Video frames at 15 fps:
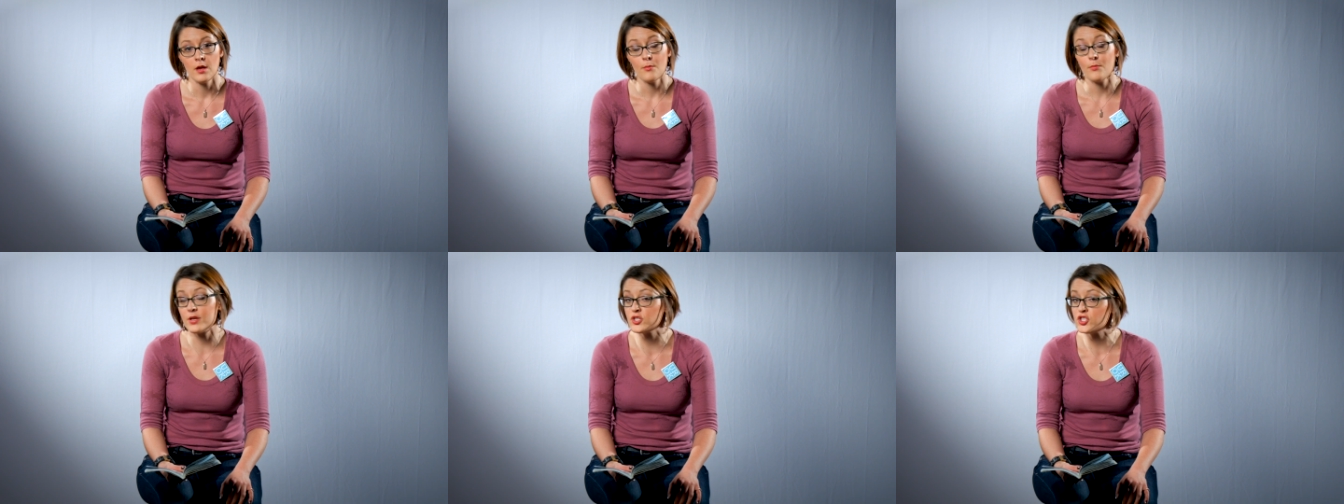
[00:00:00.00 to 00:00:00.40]

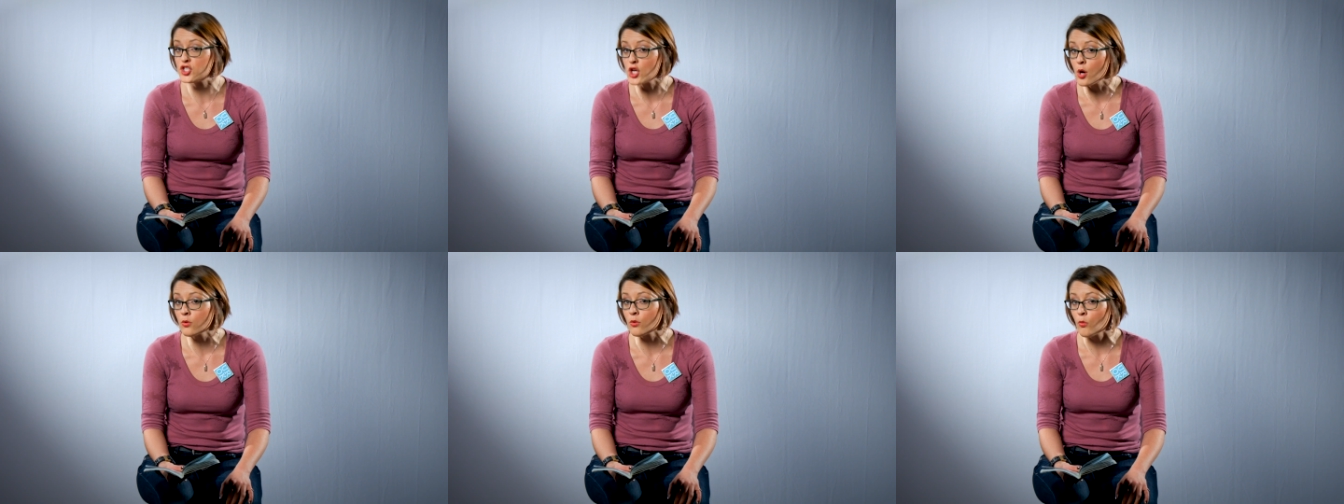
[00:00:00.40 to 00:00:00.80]
But
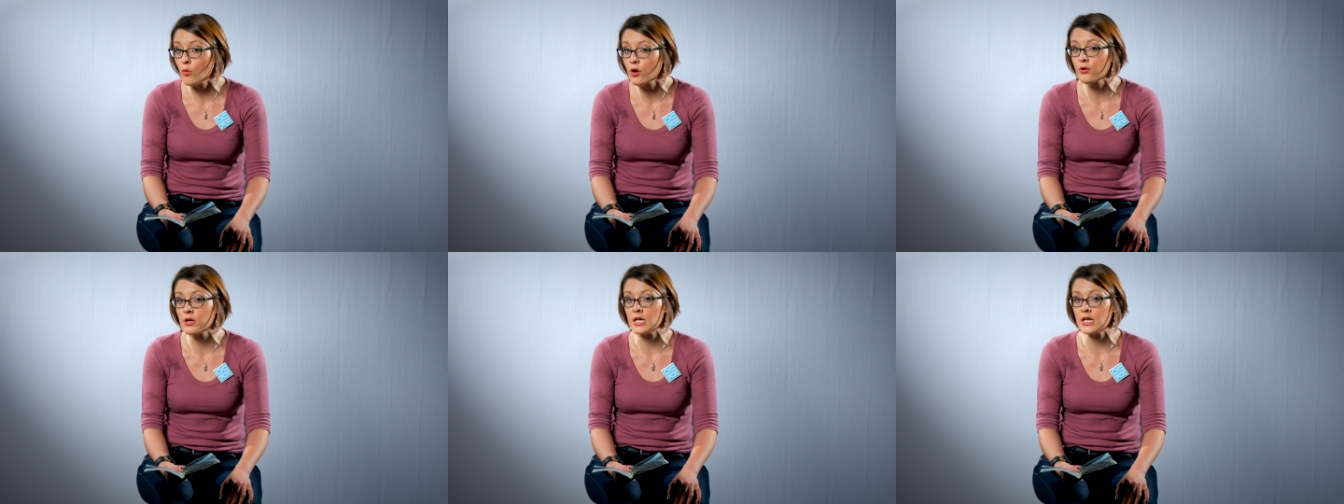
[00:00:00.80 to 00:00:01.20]
don't
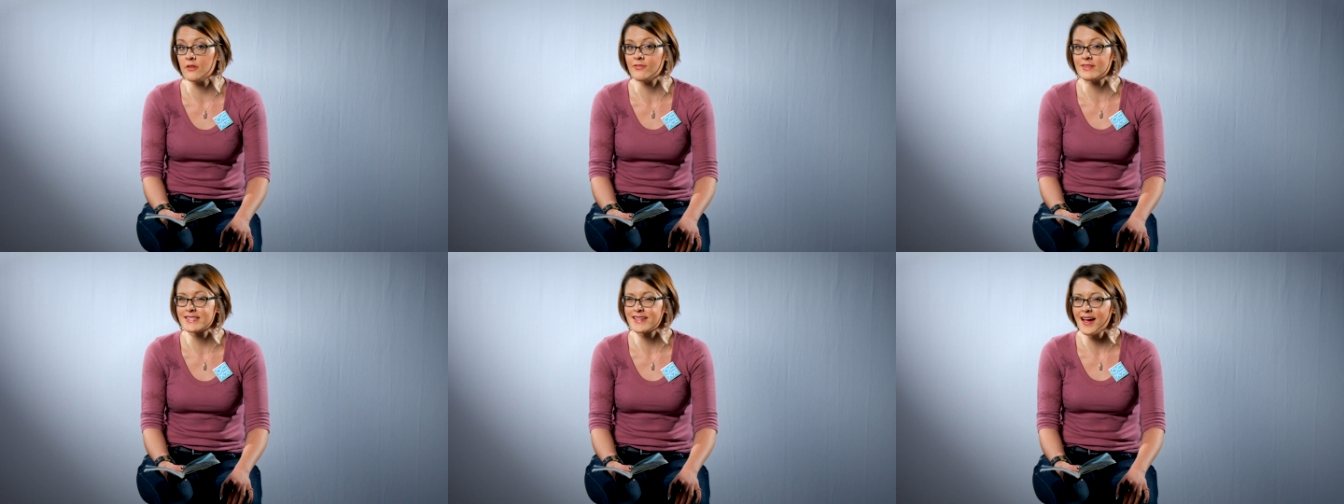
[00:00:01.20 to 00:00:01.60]
worry
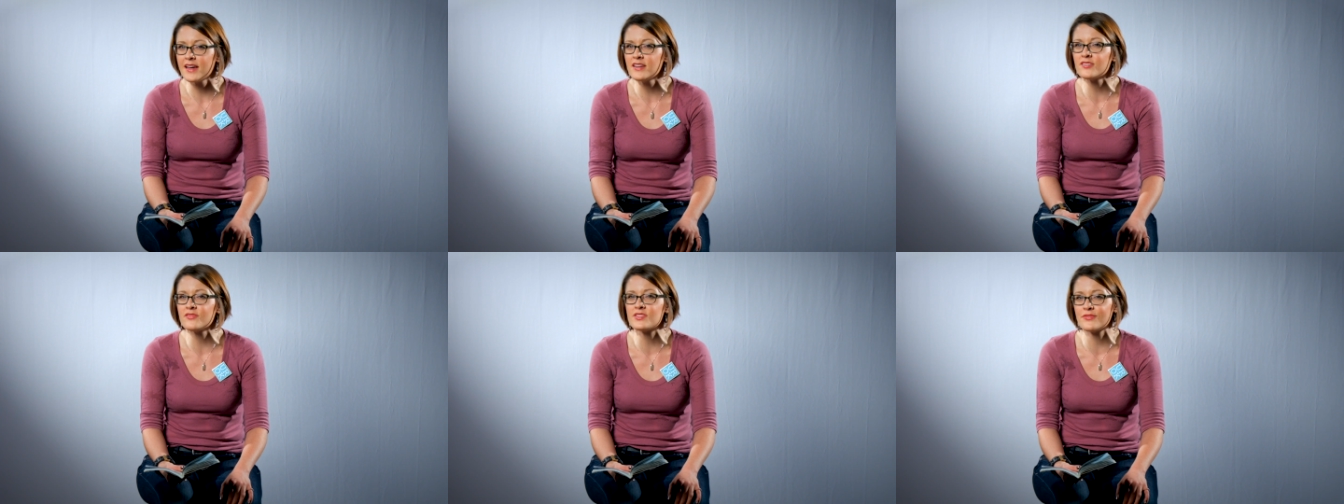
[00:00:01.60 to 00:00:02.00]
if it's
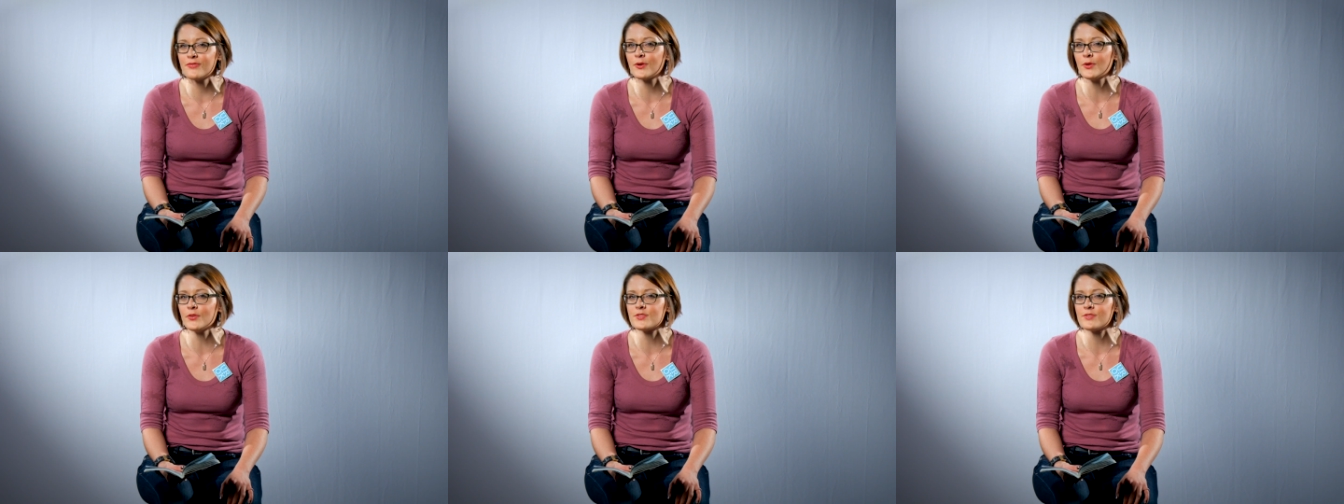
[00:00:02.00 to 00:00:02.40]
kind of
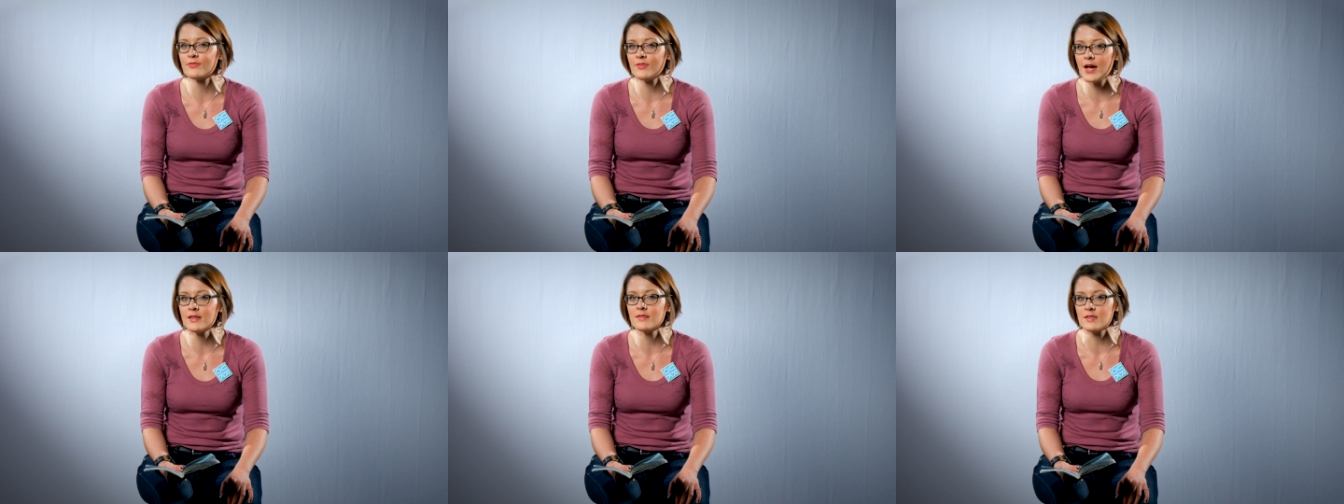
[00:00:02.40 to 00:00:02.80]
difficult to
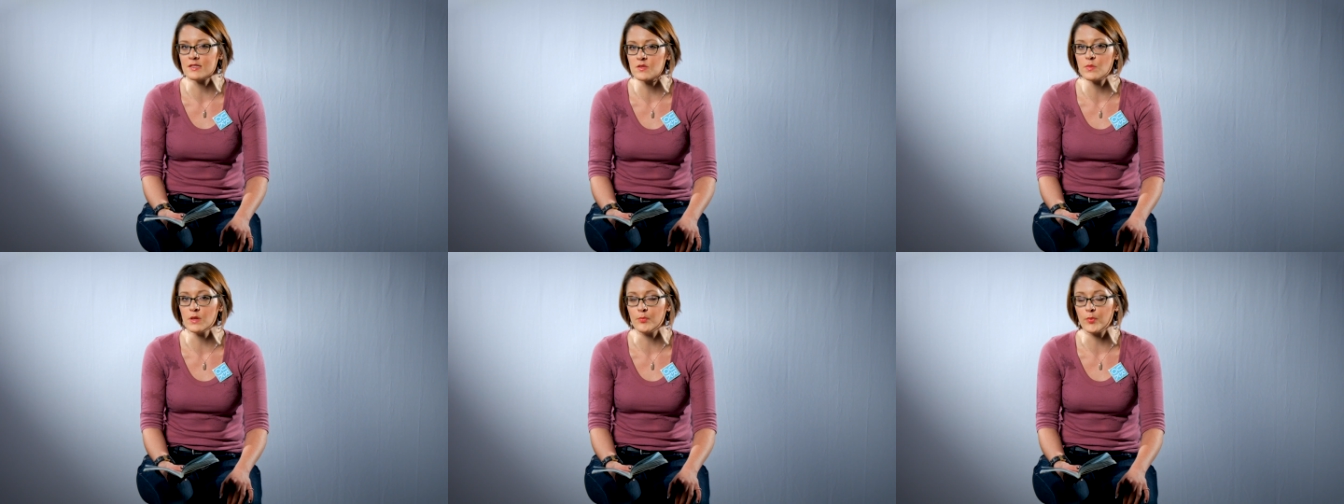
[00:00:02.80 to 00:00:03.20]
find
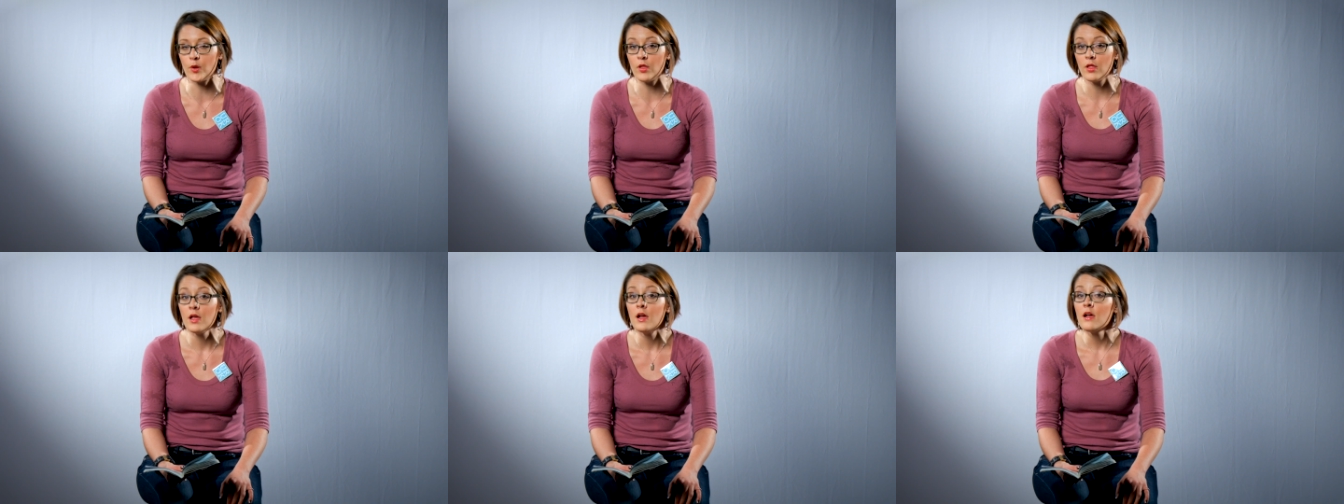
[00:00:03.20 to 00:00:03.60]
these
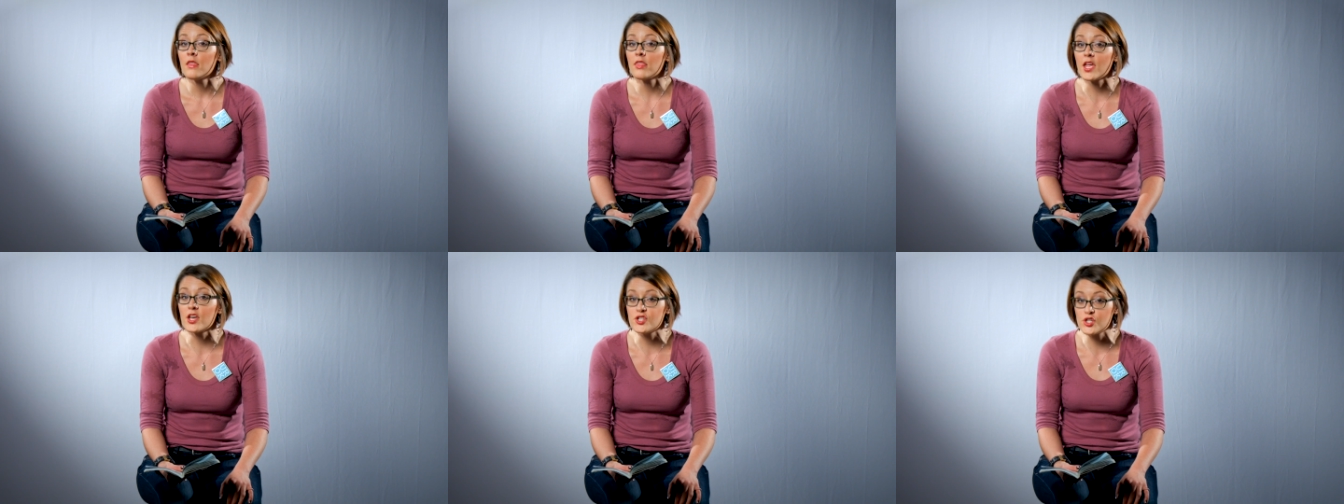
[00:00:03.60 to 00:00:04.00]
people.
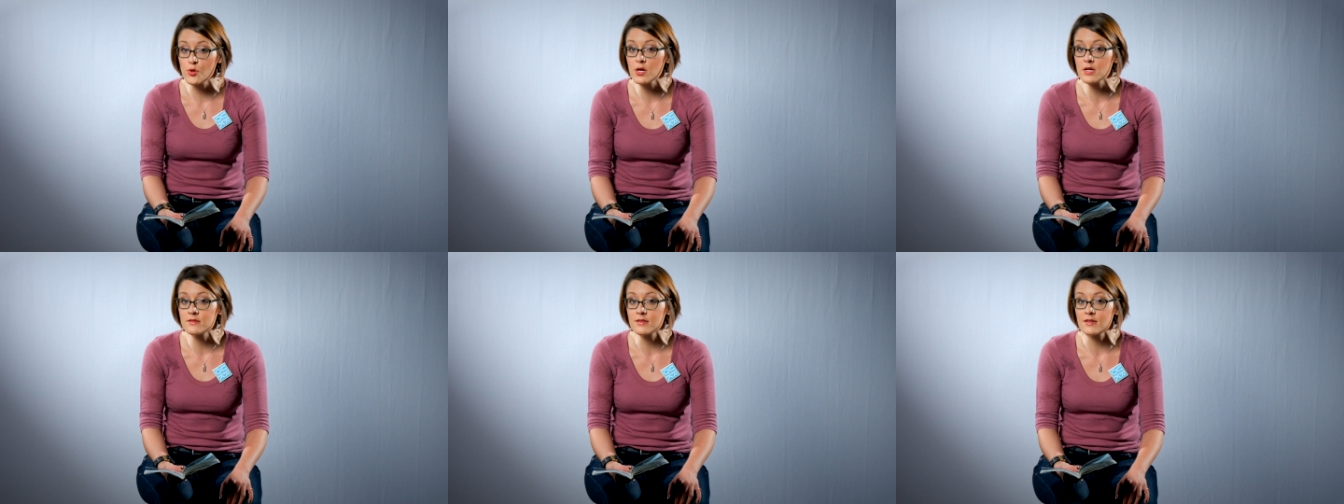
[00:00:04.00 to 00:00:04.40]
They do
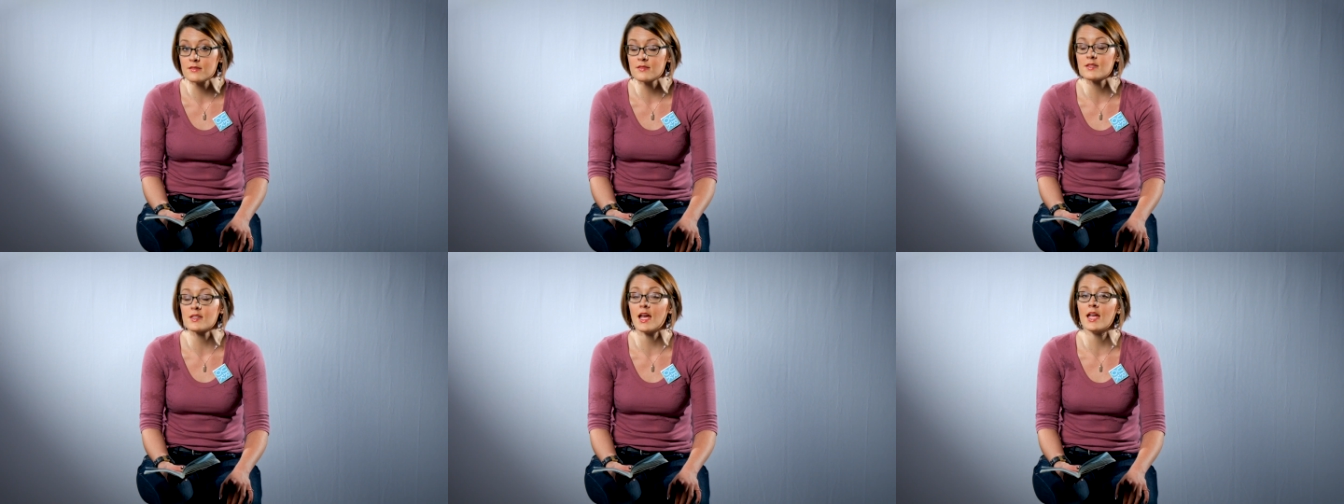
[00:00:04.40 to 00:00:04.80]

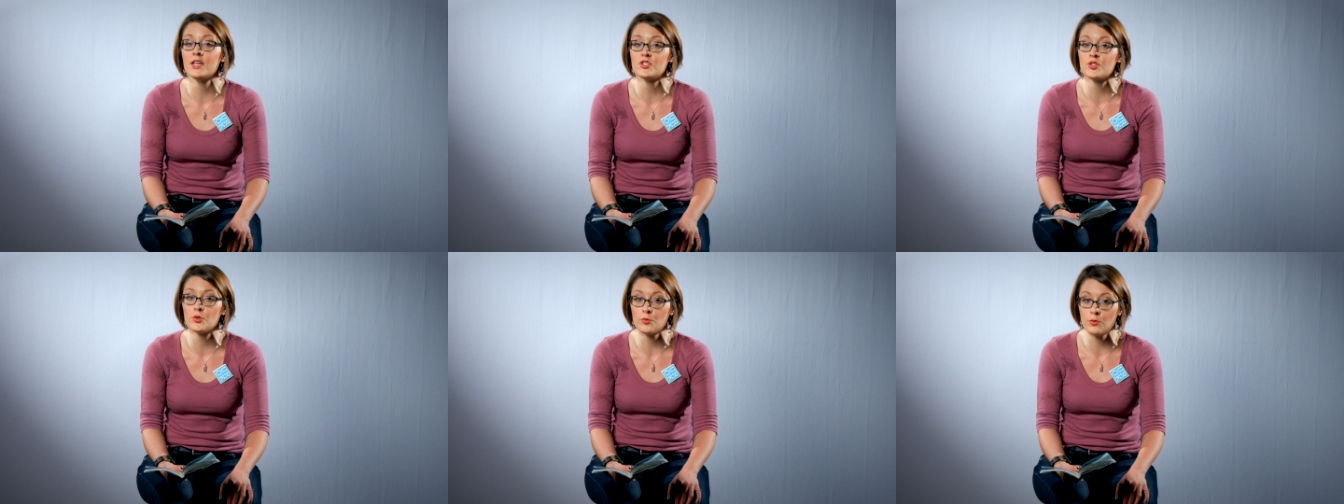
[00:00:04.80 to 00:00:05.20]
exist,
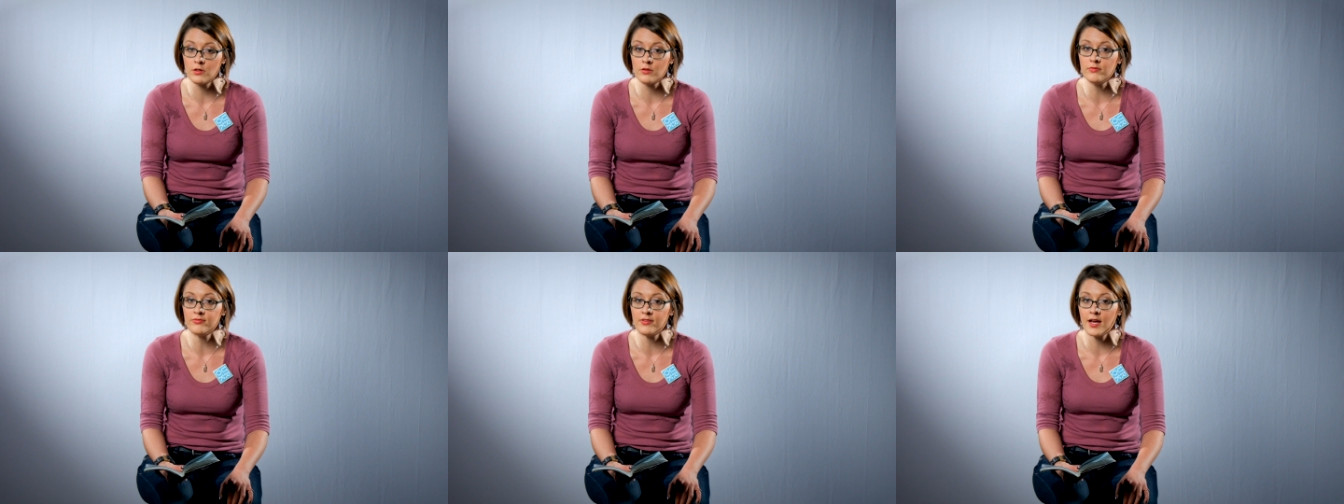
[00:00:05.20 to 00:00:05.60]
and you
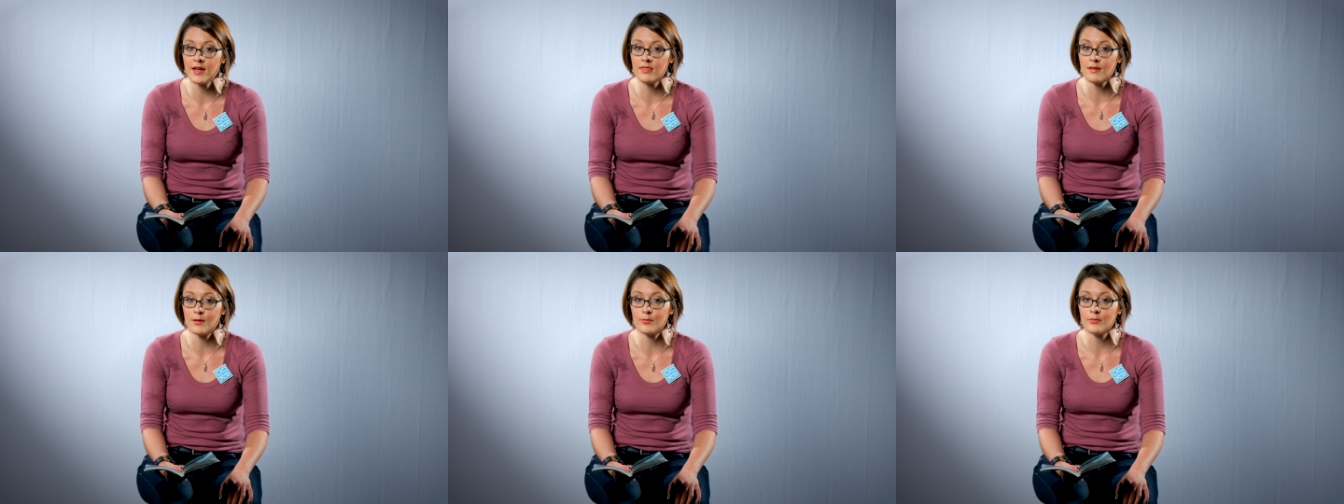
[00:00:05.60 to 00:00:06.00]
will
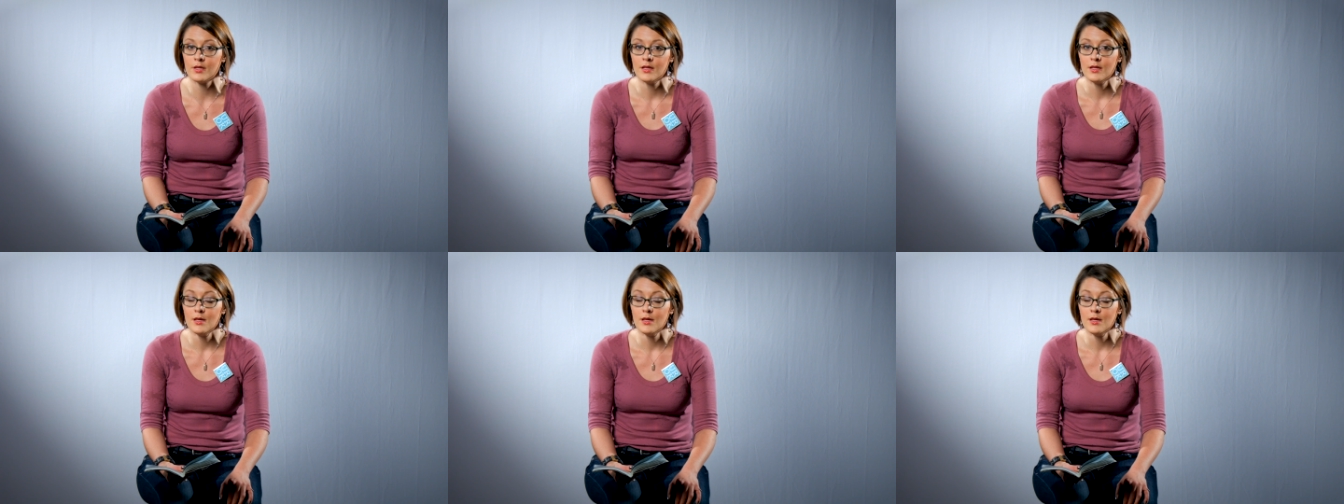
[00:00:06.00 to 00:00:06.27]
find them.